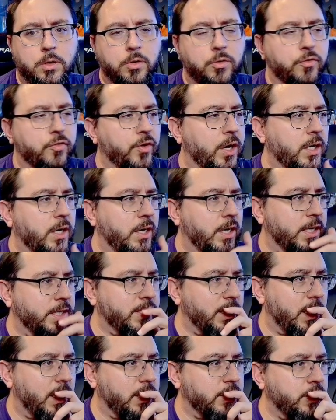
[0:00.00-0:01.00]
Freyna next
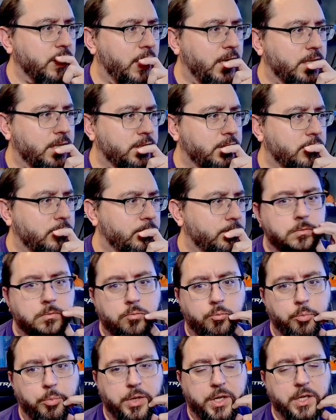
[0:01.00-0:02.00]
to Ajax
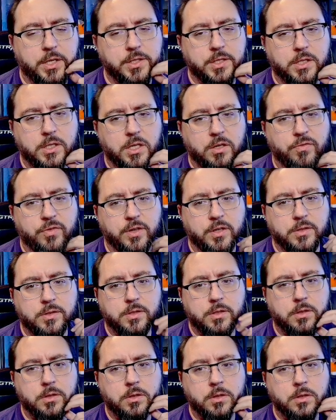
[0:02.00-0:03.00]
because of
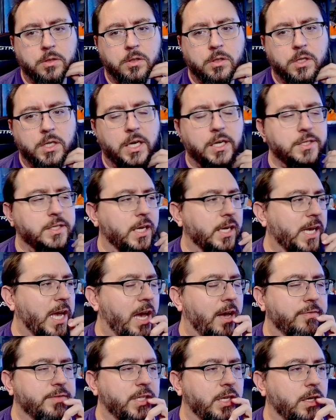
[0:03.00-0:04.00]
defense. Kyle's like
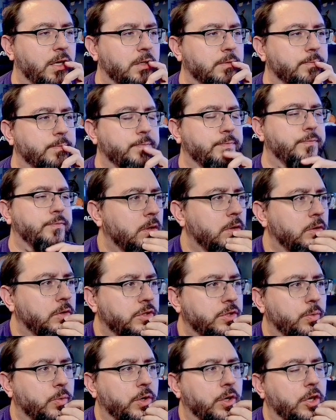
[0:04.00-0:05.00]
half tank.
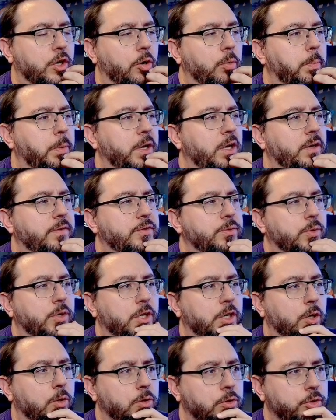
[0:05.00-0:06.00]
So we're going to go buffs. We're going to
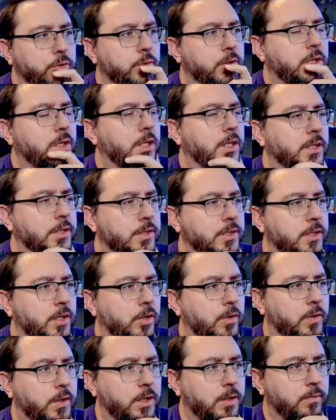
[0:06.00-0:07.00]
go Luna,
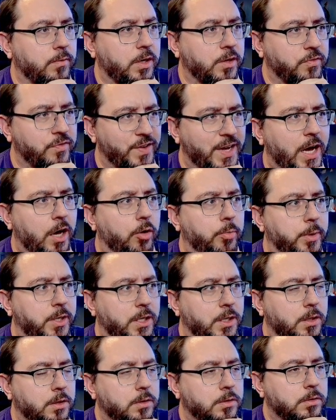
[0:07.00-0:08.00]
Enzo, and
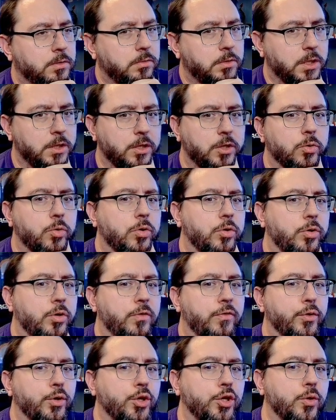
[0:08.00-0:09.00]
Valby in the order
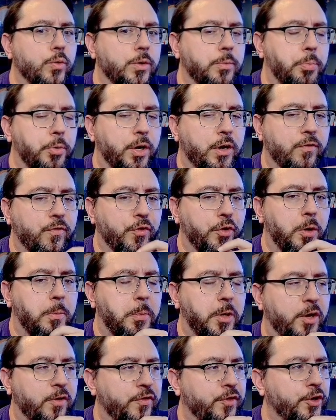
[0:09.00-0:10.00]
of who you would bring for a
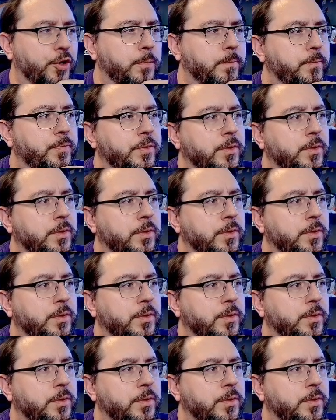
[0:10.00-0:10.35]
buffer.